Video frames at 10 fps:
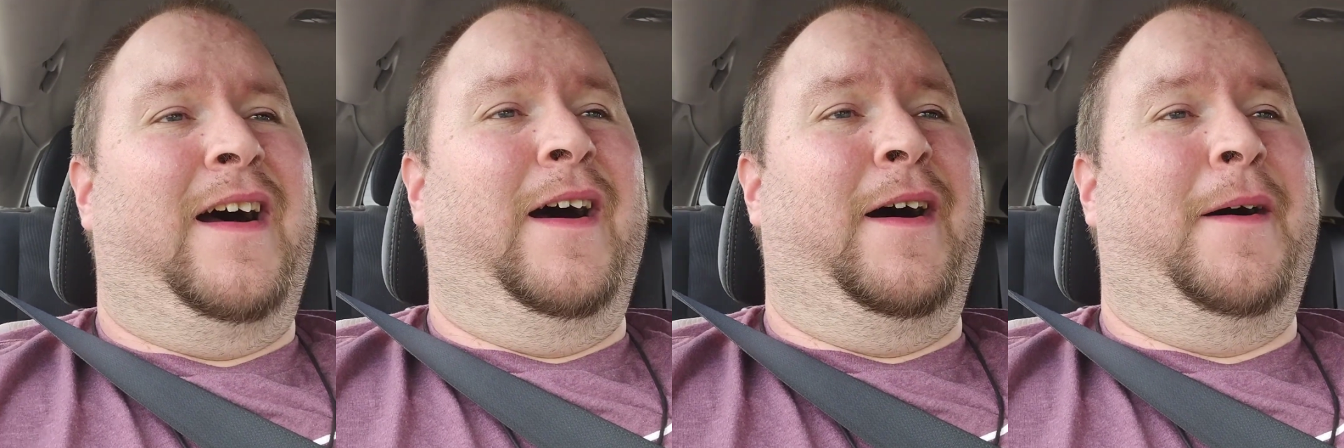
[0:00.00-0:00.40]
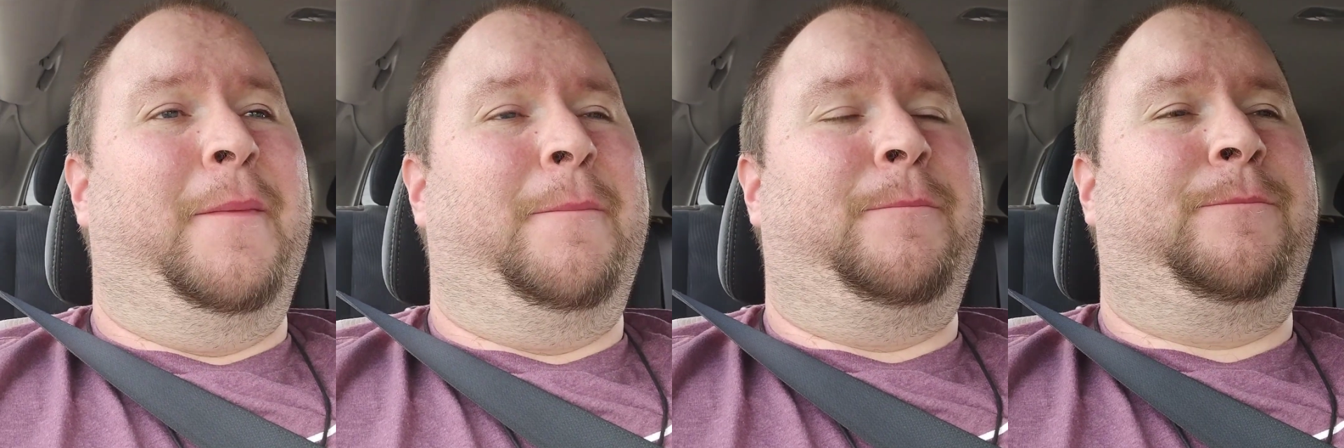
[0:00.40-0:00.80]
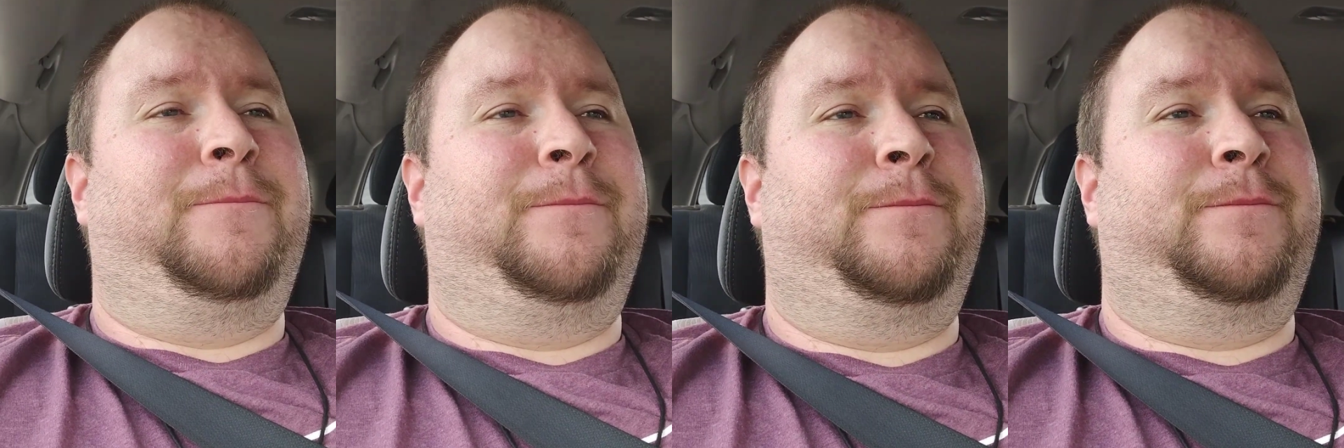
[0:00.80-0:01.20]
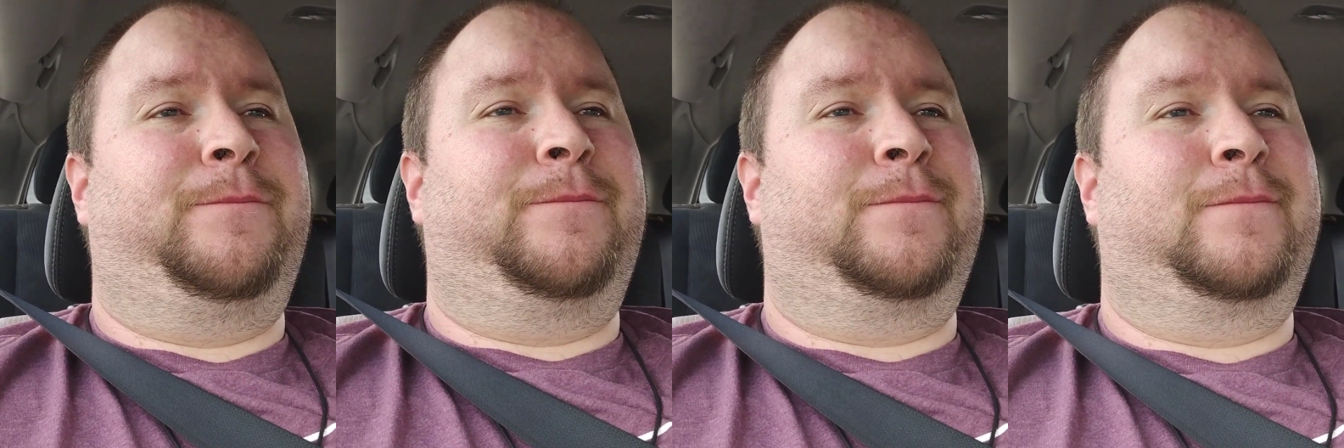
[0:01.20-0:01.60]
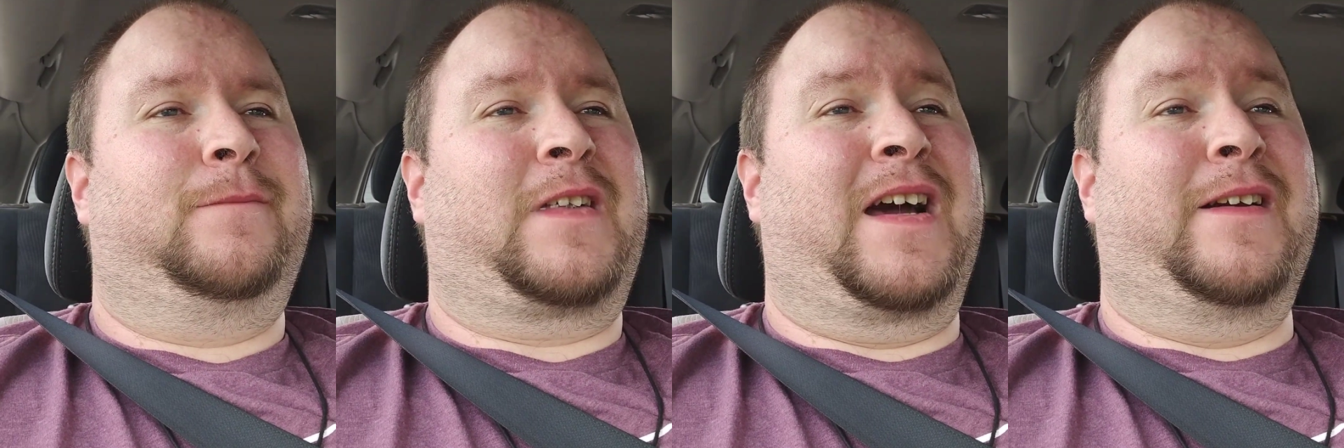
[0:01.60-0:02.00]
um,
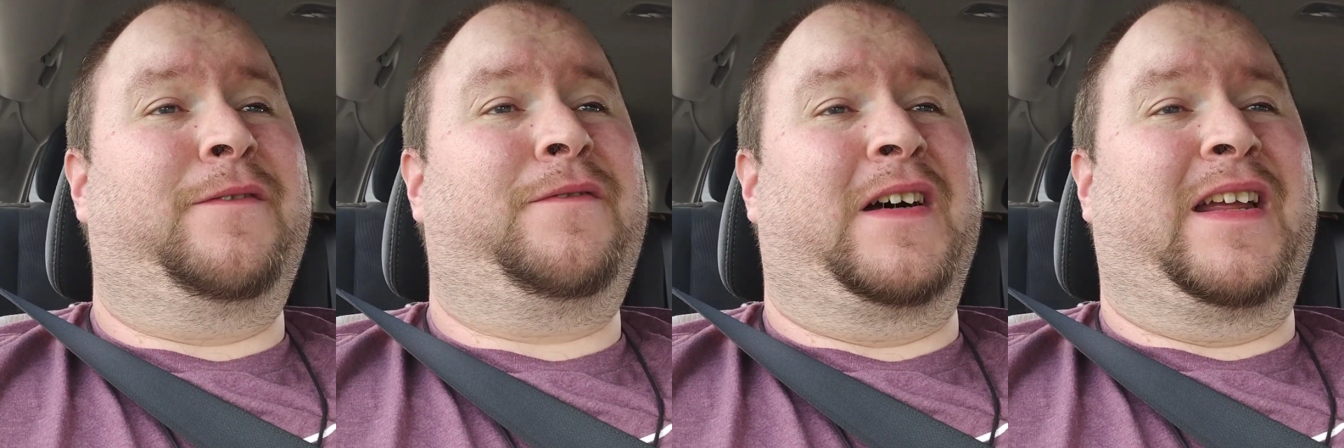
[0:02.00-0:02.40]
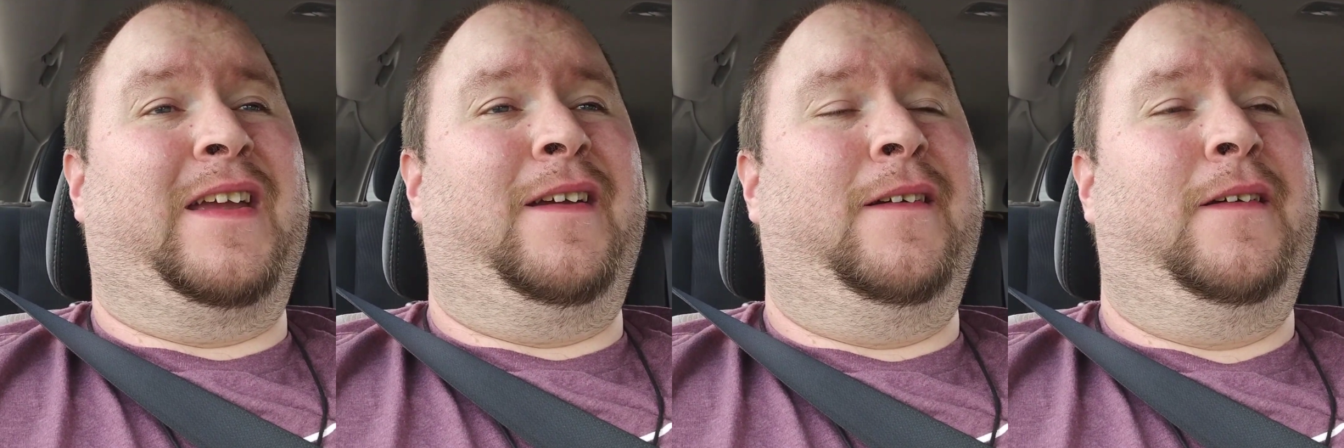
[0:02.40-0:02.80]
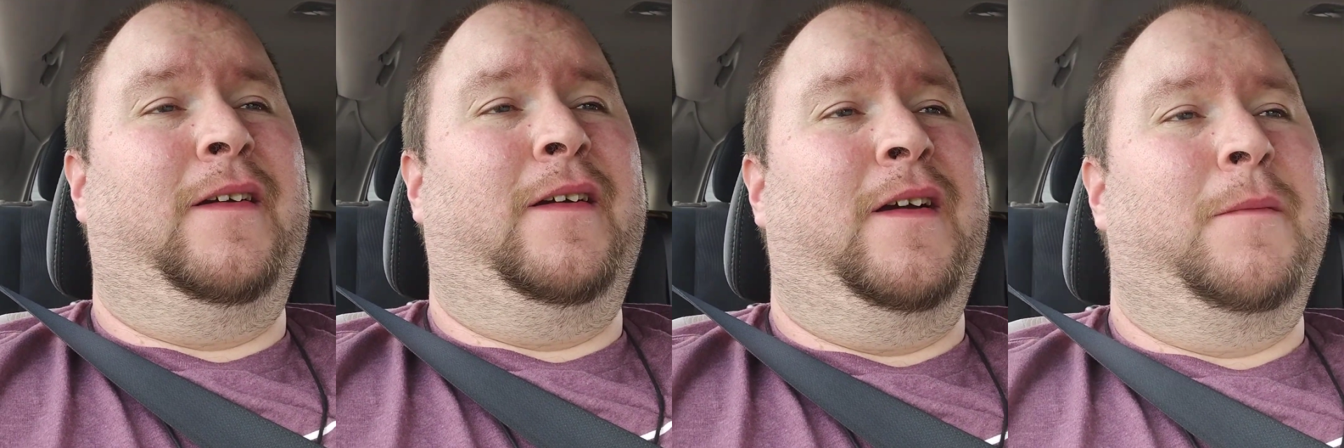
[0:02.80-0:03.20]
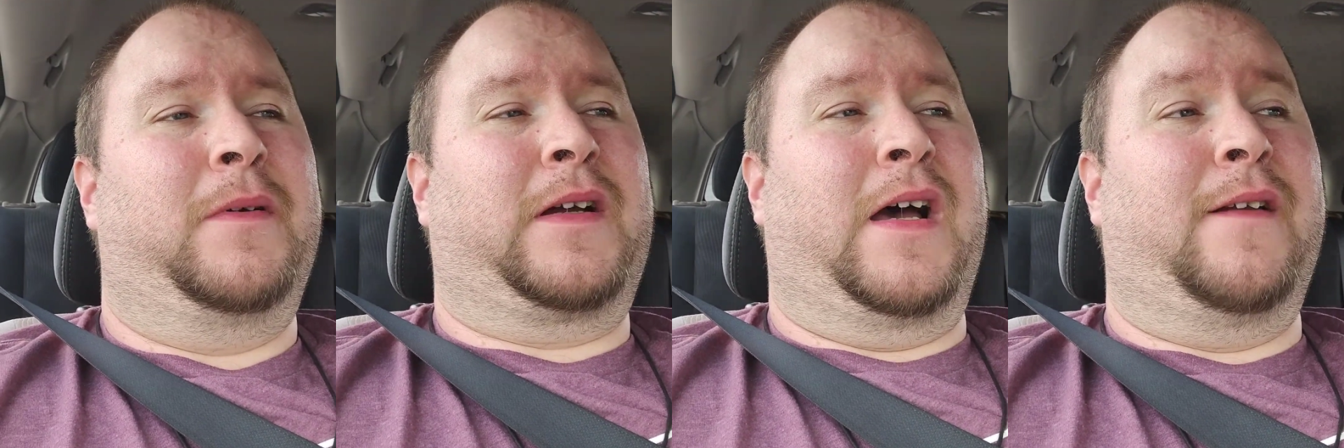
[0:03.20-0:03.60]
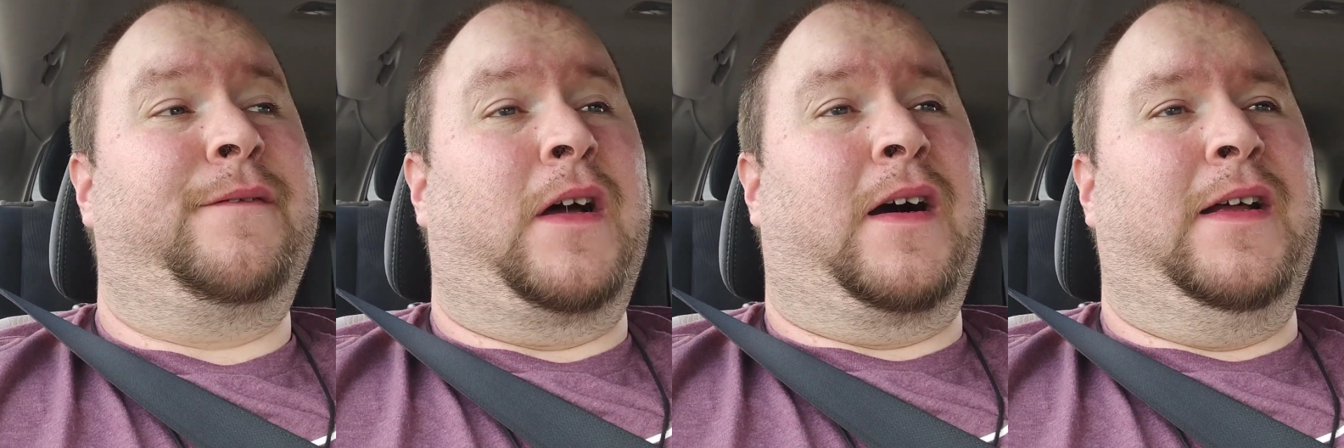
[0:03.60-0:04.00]
kind of funny, but kind of
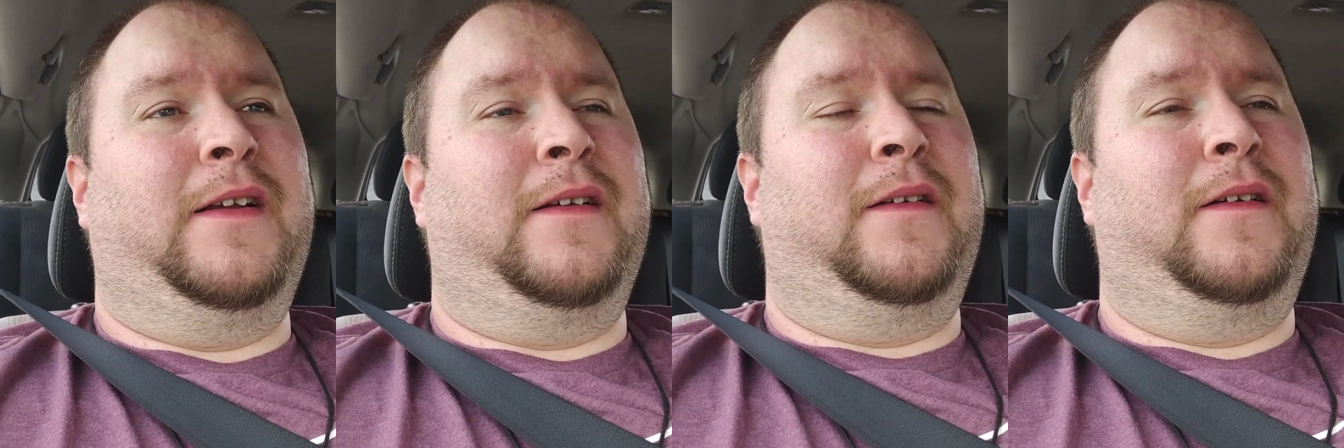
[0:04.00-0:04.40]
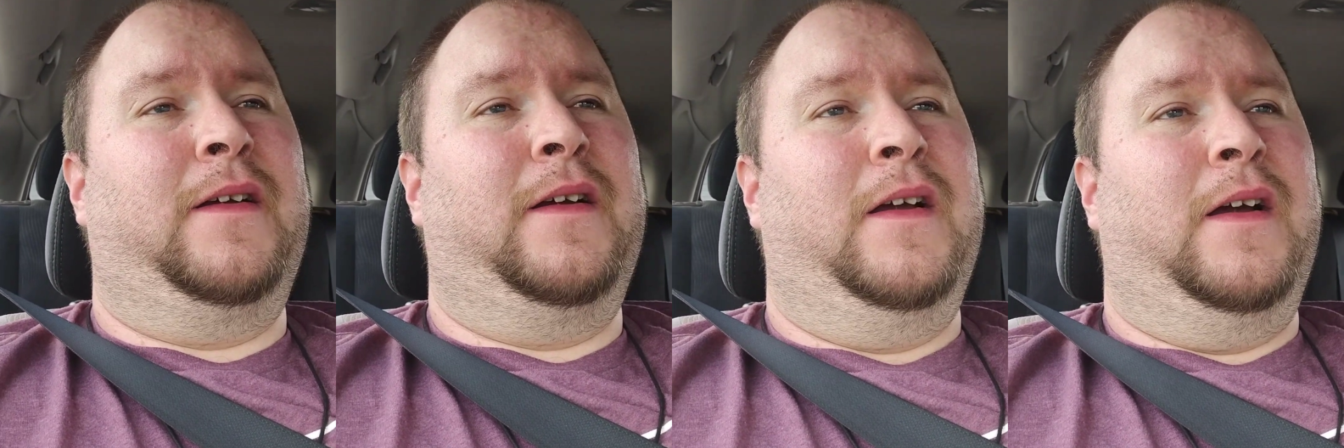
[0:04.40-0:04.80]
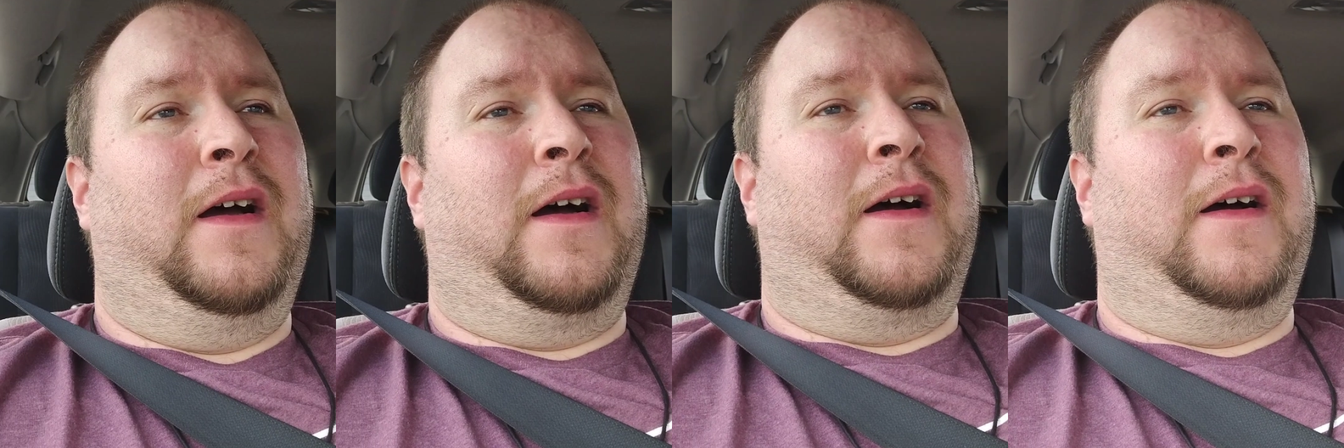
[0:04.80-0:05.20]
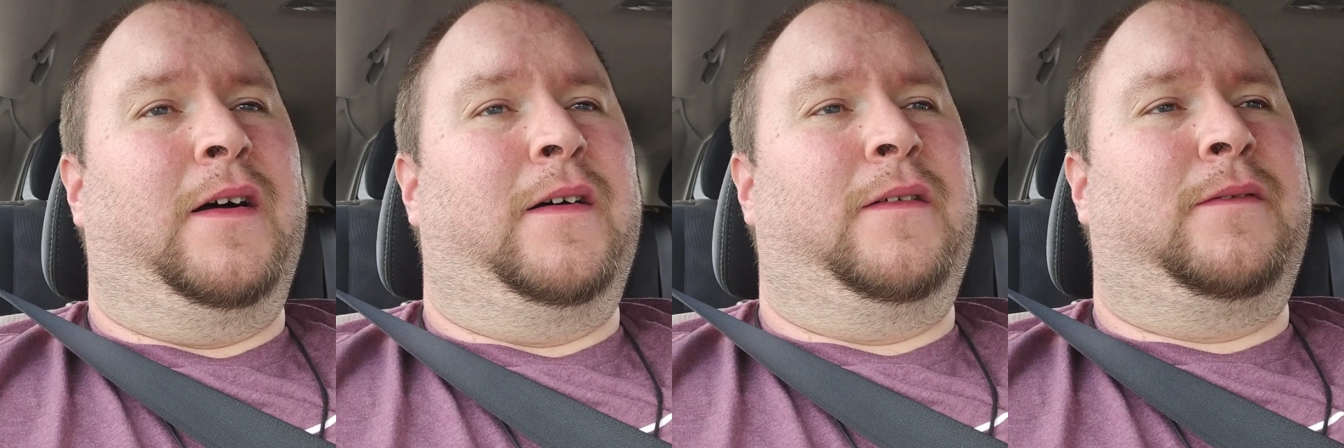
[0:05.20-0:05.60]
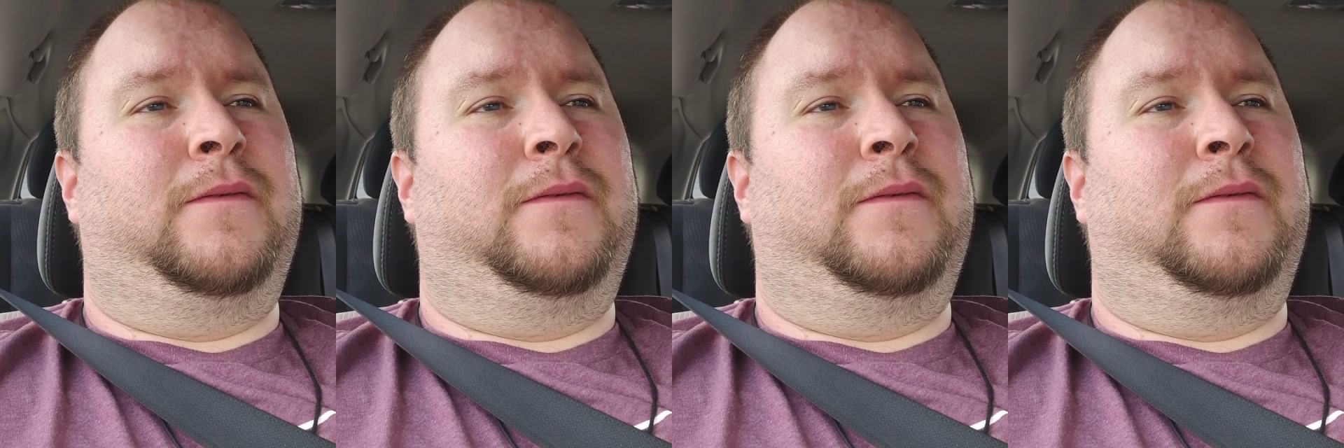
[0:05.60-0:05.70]
not. Uh,